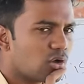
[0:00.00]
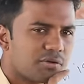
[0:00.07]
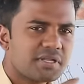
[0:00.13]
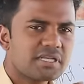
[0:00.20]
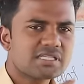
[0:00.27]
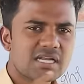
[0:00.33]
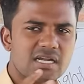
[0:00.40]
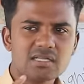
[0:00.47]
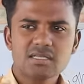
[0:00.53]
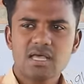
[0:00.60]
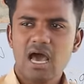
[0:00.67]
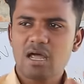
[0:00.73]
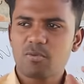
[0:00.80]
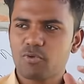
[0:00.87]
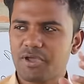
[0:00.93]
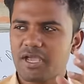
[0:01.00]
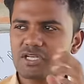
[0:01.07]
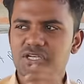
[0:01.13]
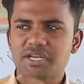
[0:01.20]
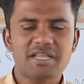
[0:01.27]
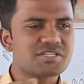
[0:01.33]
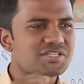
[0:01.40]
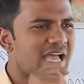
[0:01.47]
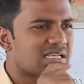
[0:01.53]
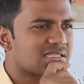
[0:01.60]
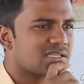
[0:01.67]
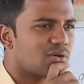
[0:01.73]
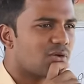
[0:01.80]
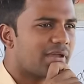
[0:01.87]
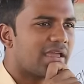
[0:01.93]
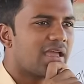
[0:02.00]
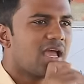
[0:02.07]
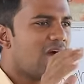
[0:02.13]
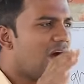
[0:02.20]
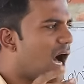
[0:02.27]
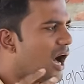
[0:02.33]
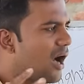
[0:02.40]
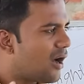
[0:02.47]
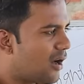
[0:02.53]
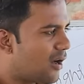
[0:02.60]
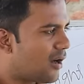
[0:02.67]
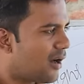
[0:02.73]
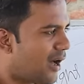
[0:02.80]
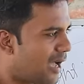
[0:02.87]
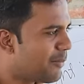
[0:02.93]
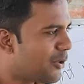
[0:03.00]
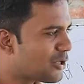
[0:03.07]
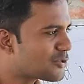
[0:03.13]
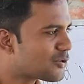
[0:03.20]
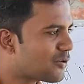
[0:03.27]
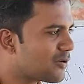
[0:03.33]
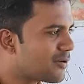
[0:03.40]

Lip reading: Your teacher are Mukesh sir and Jay sir, okay. I'm also.